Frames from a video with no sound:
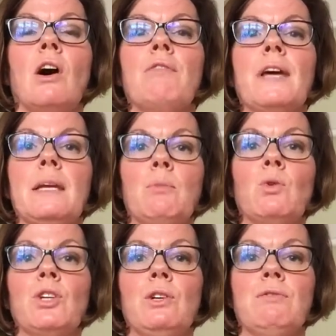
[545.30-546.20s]
of any more
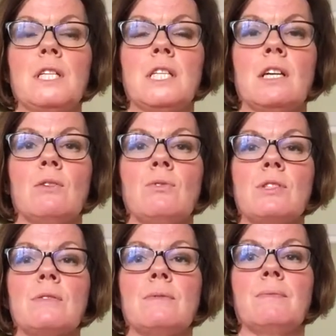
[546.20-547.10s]
new
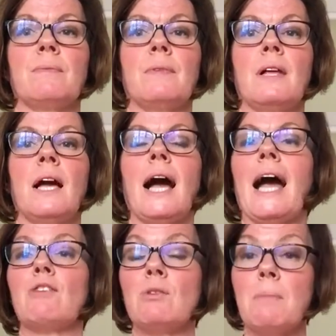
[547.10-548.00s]
videos.
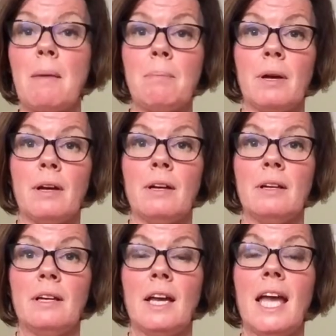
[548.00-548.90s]
And remember,
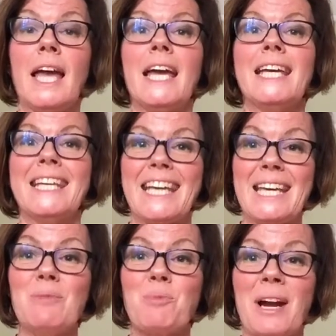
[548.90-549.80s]

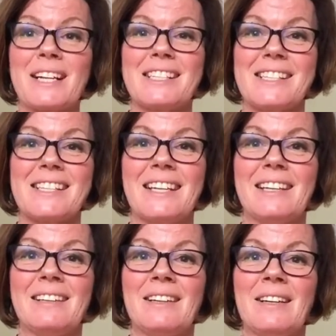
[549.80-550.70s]
keep practicing.